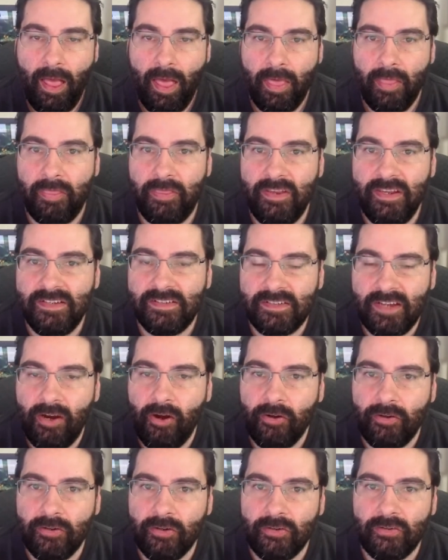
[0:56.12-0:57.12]
These
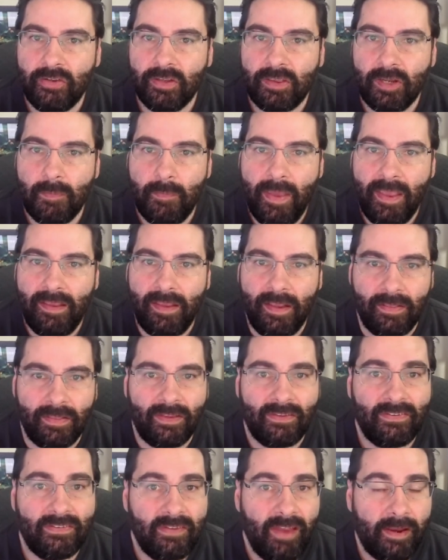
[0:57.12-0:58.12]
characters that they're making, the
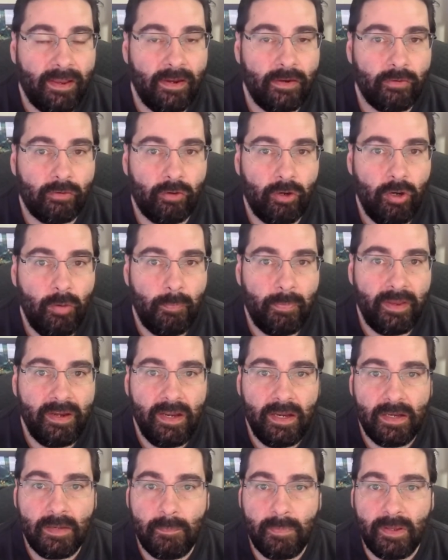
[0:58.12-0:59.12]
second group, they
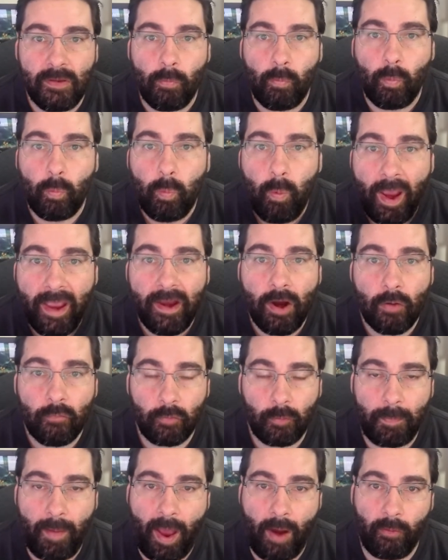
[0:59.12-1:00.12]
need to be way
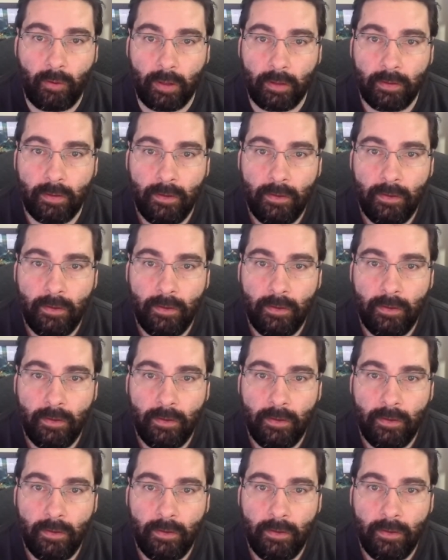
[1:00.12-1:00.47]
overpowered,